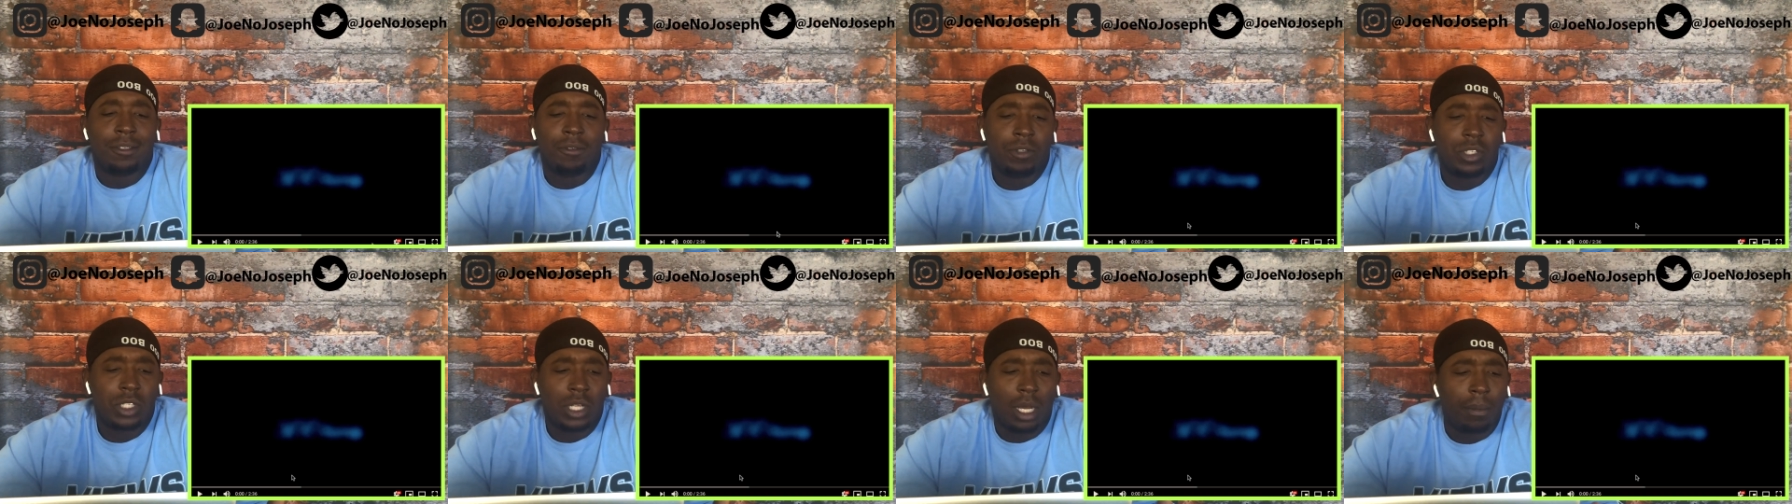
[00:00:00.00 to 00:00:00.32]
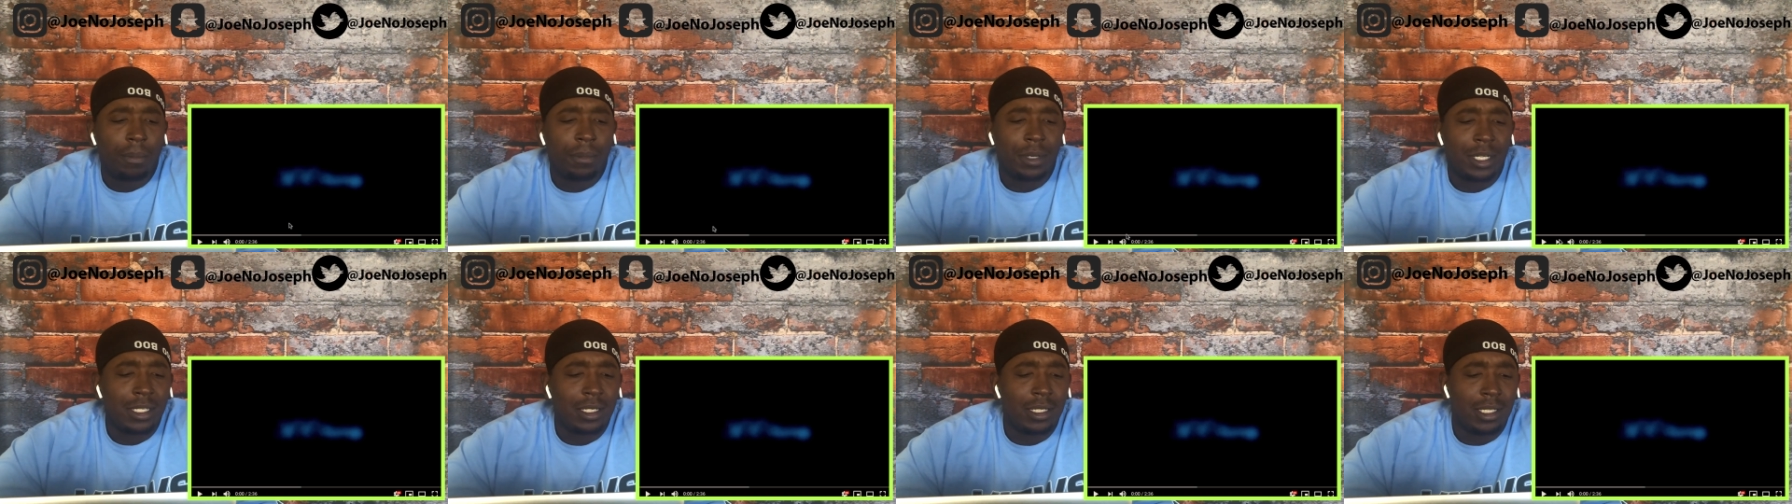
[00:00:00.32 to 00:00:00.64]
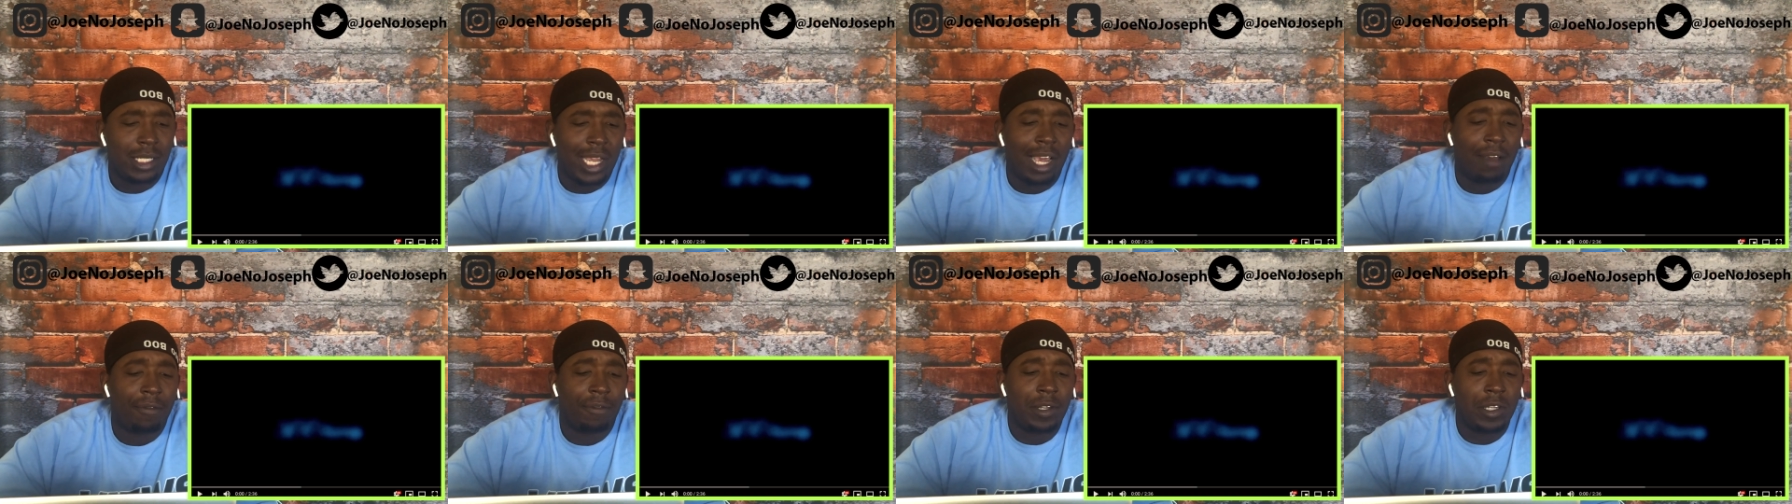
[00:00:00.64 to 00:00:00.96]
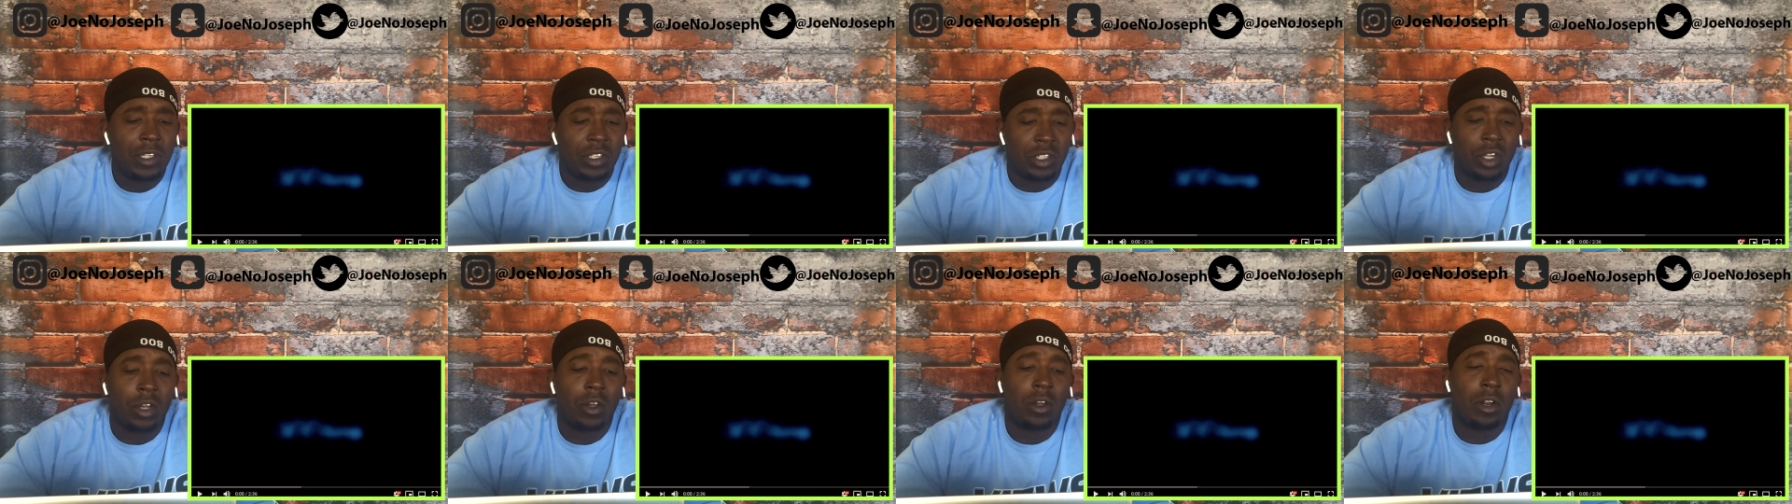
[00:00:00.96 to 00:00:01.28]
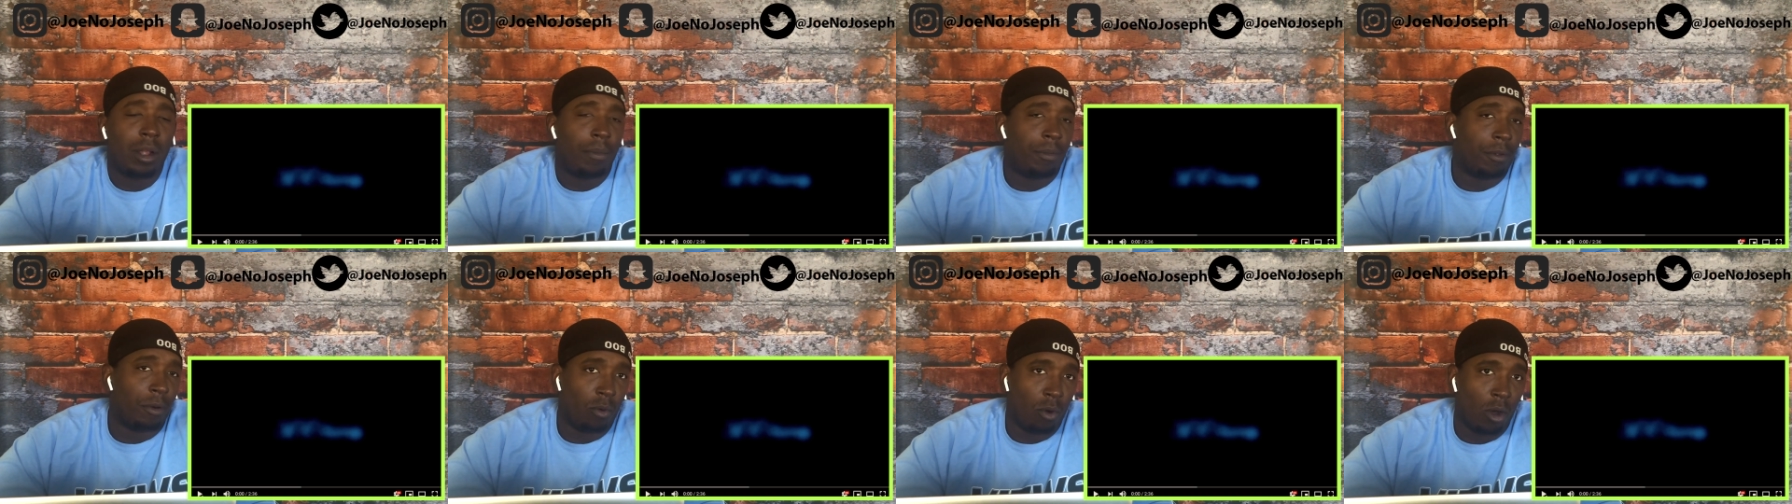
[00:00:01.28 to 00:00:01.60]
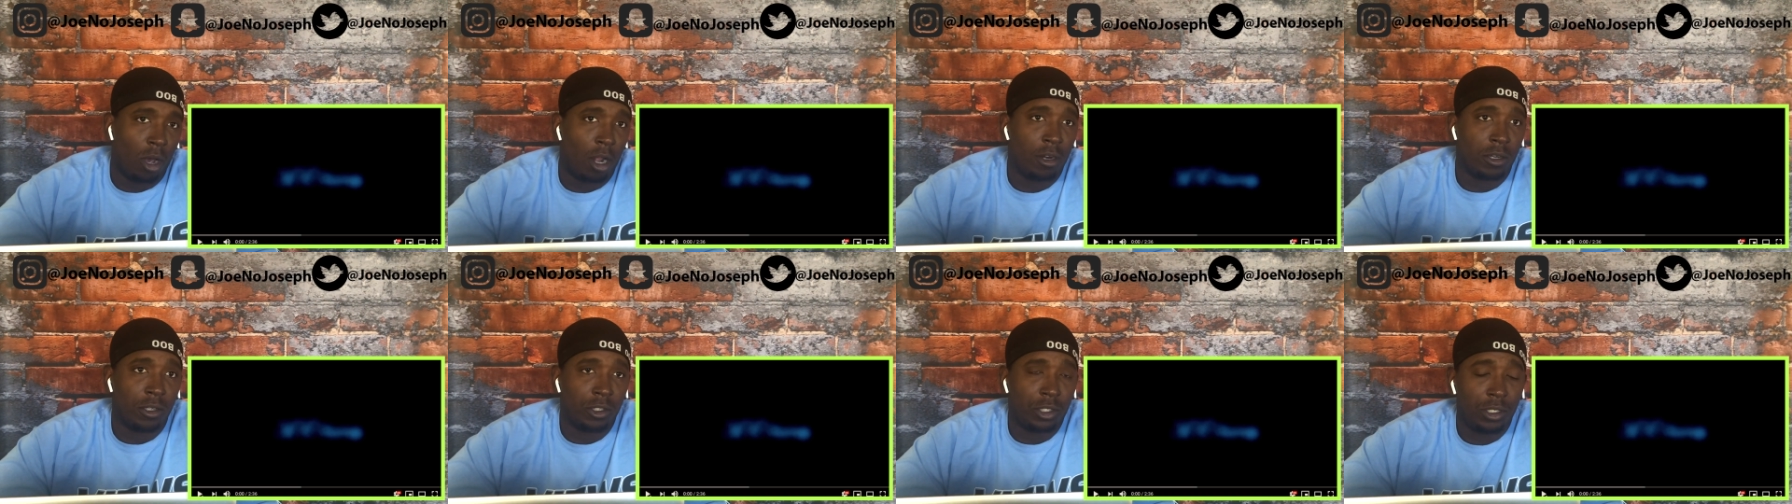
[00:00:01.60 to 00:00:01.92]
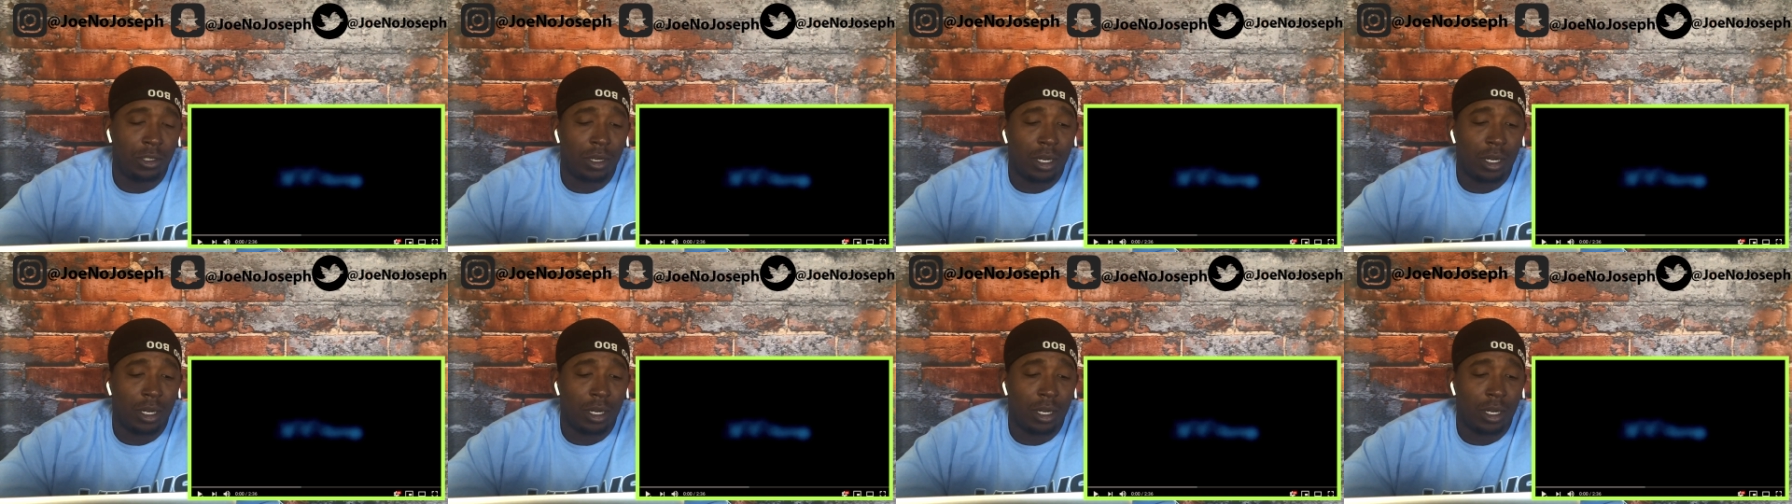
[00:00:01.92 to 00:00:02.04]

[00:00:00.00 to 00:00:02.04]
to do something because he's definitely stirring up the waters.